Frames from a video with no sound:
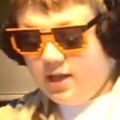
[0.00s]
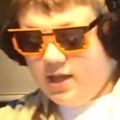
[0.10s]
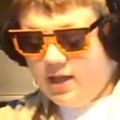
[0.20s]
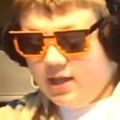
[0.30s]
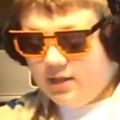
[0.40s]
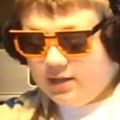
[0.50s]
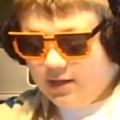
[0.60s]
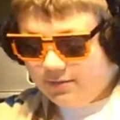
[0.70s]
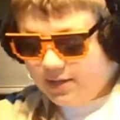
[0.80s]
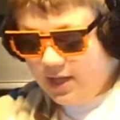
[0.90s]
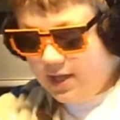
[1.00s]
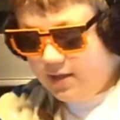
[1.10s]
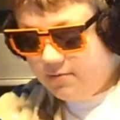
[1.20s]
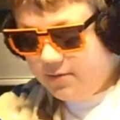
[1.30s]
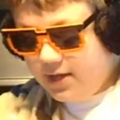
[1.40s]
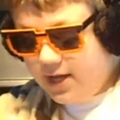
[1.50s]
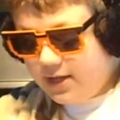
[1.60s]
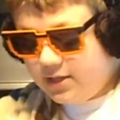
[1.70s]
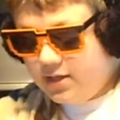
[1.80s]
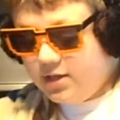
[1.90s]
And then after that, we
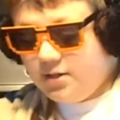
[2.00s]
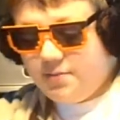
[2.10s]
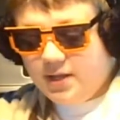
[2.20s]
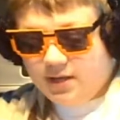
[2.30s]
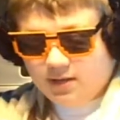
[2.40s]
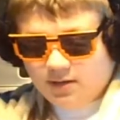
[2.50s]
got the pin.